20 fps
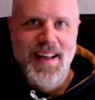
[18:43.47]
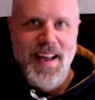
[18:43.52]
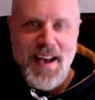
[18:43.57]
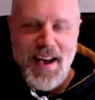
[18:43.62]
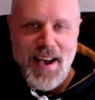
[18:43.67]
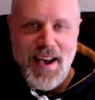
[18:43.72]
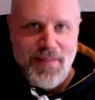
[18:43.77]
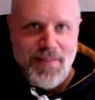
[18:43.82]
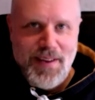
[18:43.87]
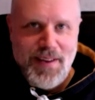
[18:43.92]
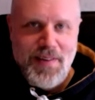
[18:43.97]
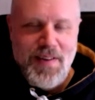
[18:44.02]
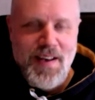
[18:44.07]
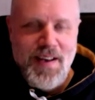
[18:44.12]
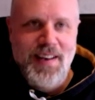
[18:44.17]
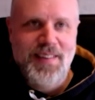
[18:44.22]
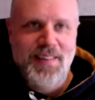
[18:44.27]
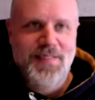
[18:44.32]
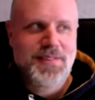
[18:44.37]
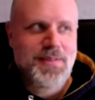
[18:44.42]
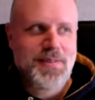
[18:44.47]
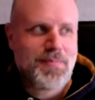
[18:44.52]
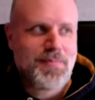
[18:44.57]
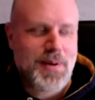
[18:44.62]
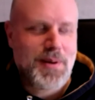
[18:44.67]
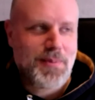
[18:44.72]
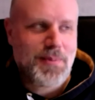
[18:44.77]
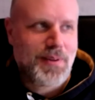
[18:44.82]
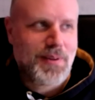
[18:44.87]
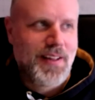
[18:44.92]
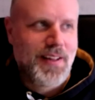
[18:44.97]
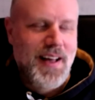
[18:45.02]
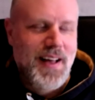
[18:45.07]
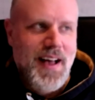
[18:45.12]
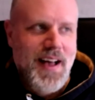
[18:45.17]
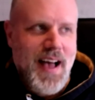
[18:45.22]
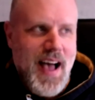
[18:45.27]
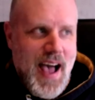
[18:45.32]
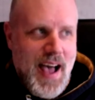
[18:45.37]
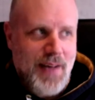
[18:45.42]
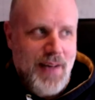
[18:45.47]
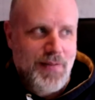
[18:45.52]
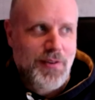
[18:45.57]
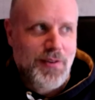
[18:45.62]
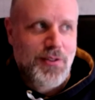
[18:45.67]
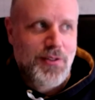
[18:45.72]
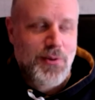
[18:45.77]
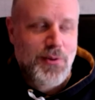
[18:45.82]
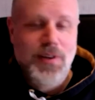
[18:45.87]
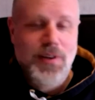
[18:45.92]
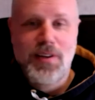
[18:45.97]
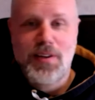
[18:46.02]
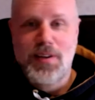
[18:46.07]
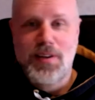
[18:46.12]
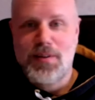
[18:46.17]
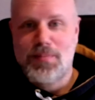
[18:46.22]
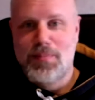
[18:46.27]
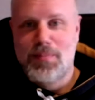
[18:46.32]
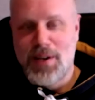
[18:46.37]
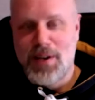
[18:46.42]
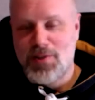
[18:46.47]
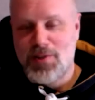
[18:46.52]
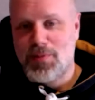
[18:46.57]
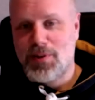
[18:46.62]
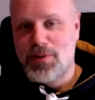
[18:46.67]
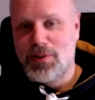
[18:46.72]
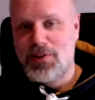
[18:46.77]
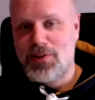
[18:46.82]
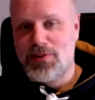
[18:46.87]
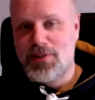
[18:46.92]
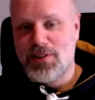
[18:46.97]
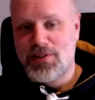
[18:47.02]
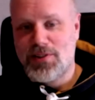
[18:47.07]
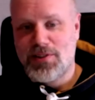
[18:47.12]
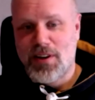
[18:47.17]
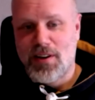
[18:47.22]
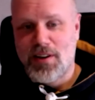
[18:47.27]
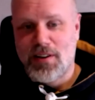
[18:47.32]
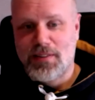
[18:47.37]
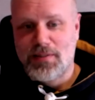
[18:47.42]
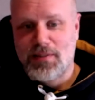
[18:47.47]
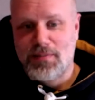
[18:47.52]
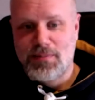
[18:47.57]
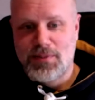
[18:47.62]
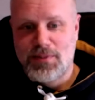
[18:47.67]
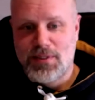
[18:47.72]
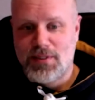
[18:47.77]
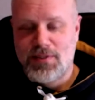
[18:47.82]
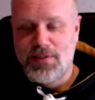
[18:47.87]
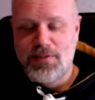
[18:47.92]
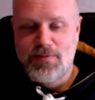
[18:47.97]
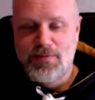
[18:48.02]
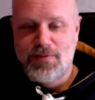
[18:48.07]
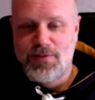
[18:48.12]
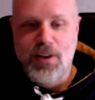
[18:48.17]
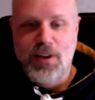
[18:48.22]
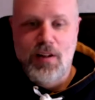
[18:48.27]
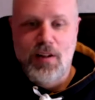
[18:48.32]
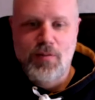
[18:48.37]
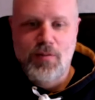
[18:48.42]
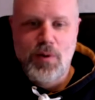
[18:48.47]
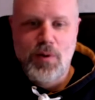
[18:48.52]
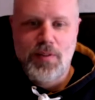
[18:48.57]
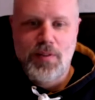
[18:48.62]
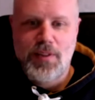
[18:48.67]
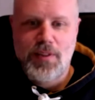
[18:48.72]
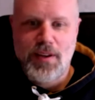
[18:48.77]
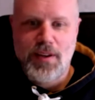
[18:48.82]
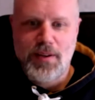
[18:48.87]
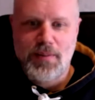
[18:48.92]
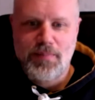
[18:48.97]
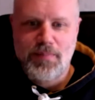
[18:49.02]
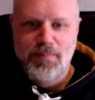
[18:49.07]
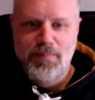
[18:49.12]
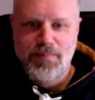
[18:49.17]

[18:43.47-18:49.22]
I've seen people having 3 page builders installed to solve one thing.